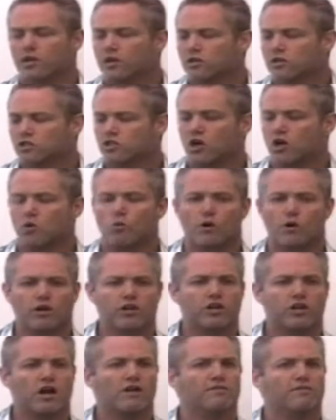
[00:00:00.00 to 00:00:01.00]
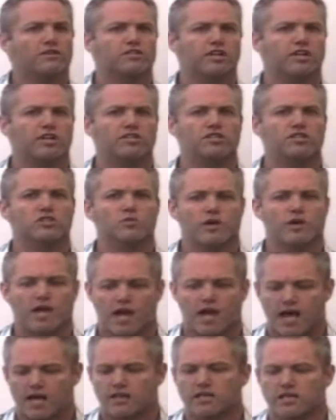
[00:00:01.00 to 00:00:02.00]
So one of the conversations we
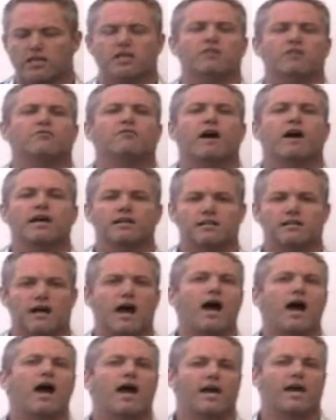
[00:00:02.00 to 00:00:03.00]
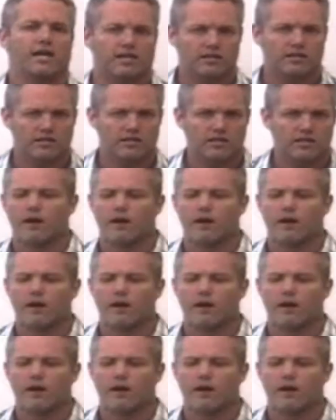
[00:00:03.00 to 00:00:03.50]
had that if I died,